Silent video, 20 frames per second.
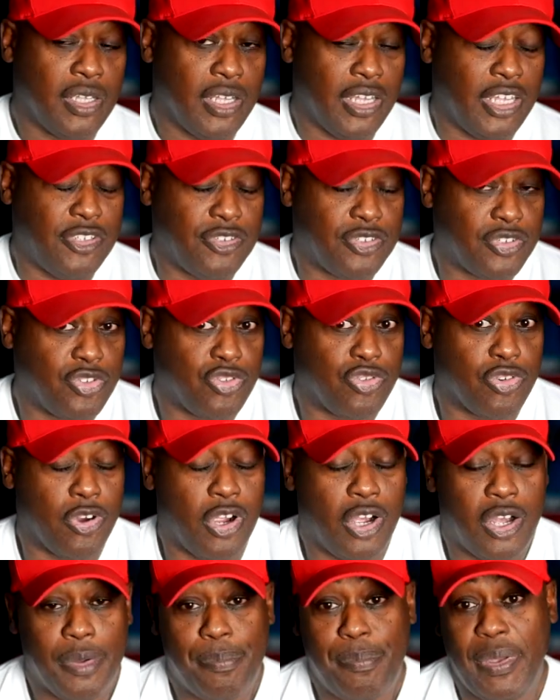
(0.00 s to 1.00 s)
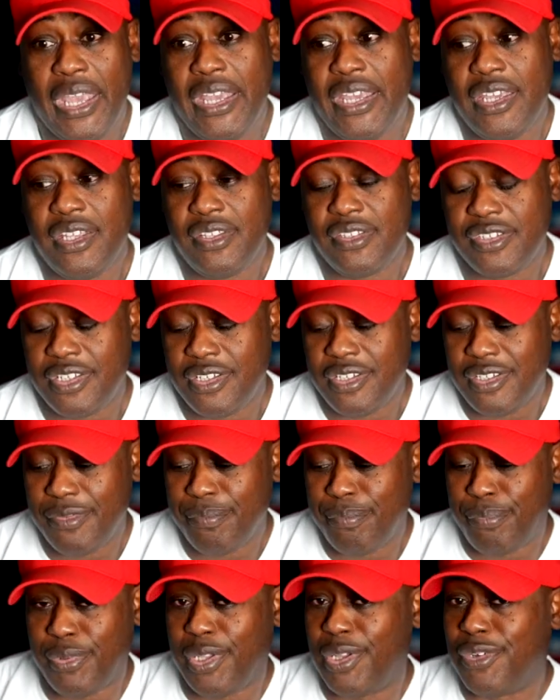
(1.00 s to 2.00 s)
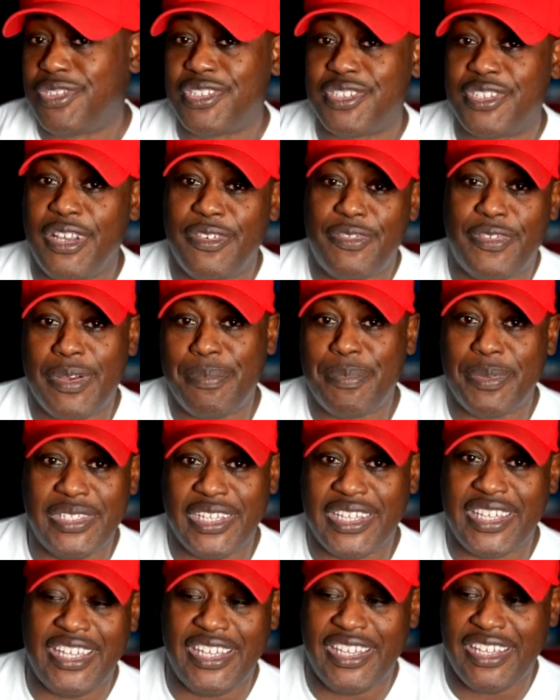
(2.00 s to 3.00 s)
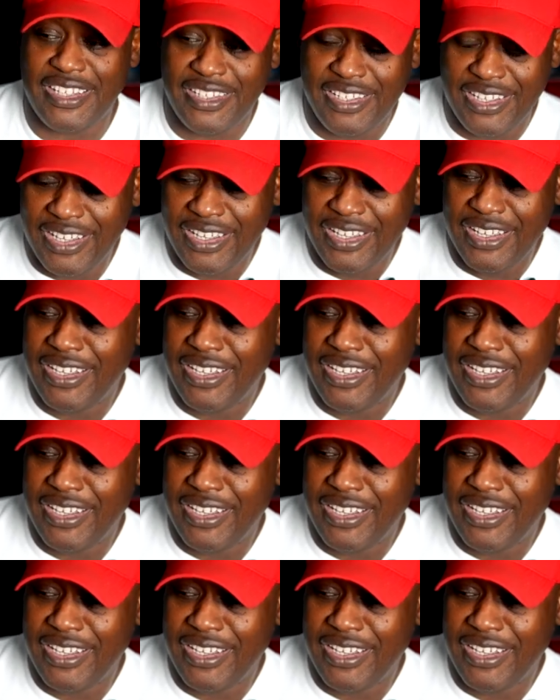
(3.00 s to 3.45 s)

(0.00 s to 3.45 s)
I used to draw, paint, blow stuff up in the can.